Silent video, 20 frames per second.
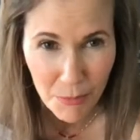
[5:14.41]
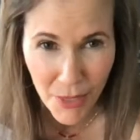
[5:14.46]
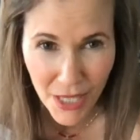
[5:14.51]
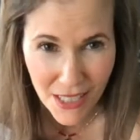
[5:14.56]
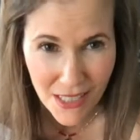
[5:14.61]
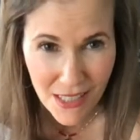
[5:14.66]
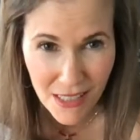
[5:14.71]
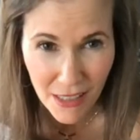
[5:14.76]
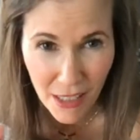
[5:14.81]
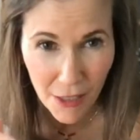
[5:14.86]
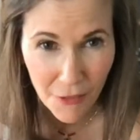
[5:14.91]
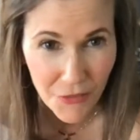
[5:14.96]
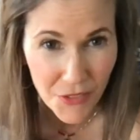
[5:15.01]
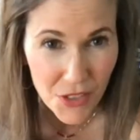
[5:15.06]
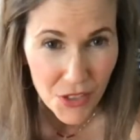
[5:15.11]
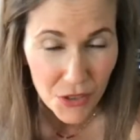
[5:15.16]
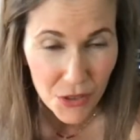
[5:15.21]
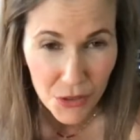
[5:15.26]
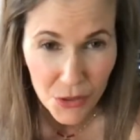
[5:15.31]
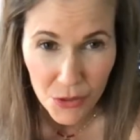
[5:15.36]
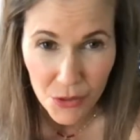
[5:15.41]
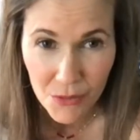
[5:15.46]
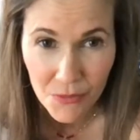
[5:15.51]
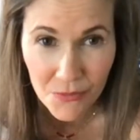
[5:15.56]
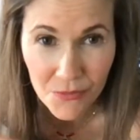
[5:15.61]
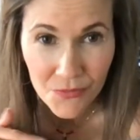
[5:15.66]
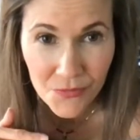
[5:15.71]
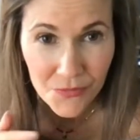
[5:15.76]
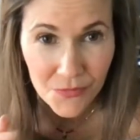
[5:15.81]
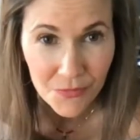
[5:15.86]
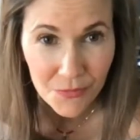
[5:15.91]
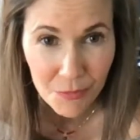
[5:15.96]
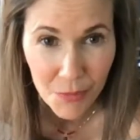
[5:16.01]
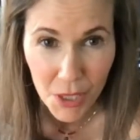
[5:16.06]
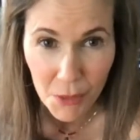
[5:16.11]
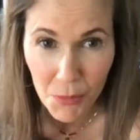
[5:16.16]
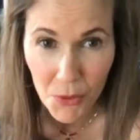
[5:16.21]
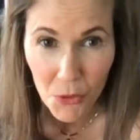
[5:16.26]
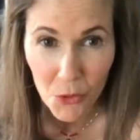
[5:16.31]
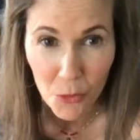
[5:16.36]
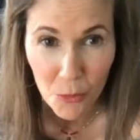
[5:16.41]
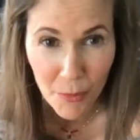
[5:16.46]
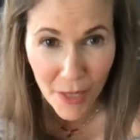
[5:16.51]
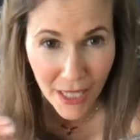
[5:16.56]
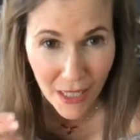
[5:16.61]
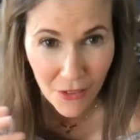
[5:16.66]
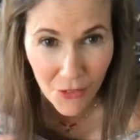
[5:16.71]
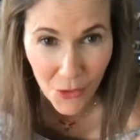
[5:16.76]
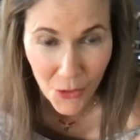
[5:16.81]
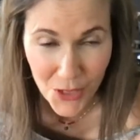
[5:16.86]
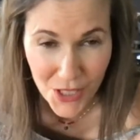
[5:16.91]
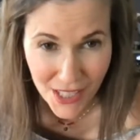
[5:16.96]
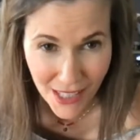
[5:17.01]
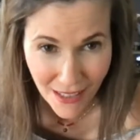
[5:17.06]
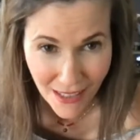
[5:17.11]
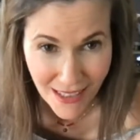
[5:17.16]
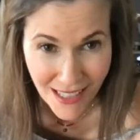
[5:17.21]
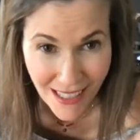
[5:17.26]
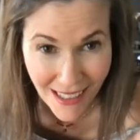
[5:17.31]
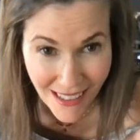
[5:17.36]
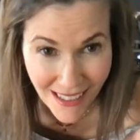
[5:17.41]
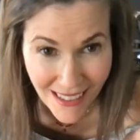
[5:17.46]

best left to people who make those things.